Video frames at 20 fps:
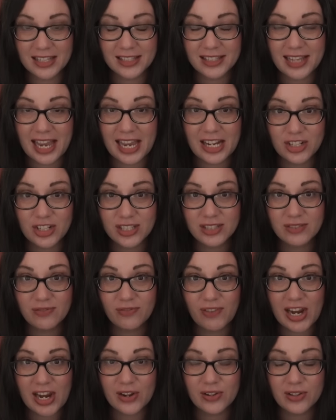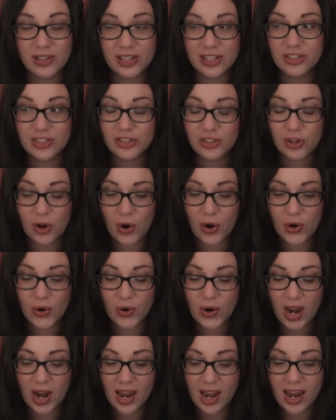and just feel so
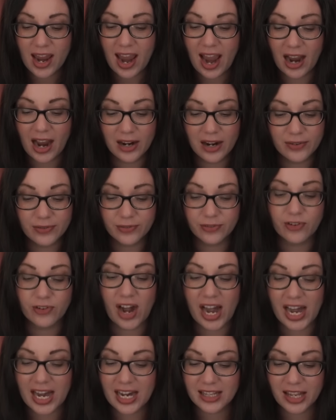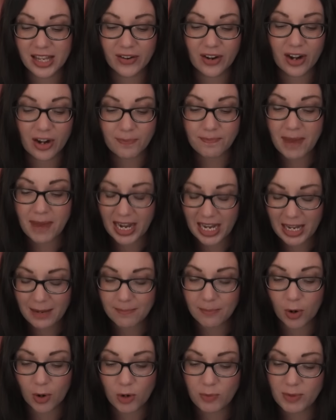afraid. There are many
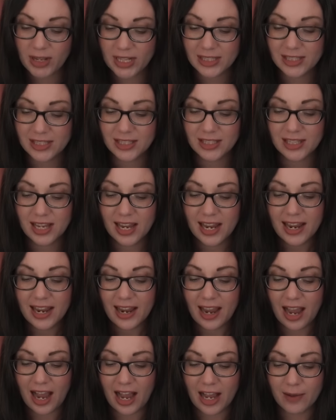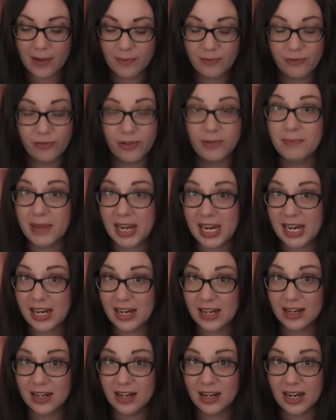moments for
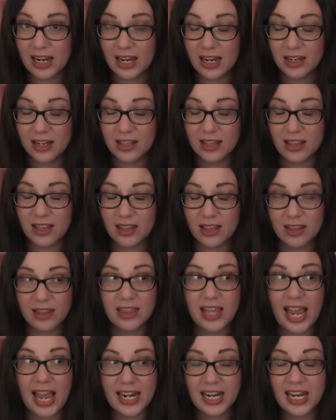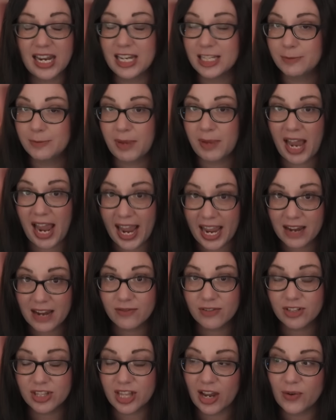me that he's
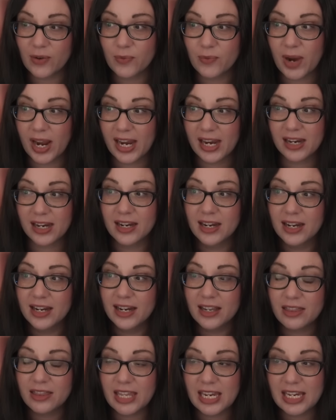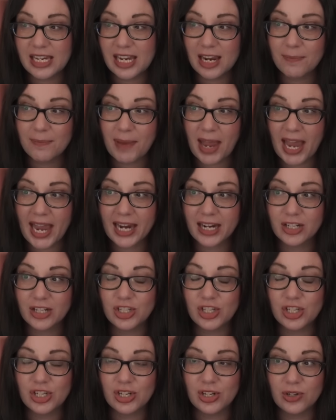behaved that way. Thinking back
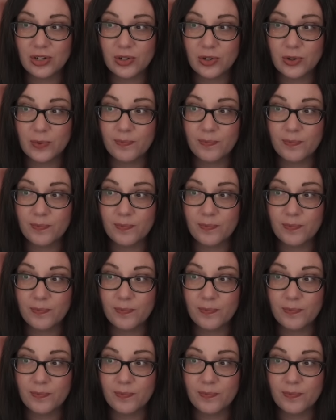to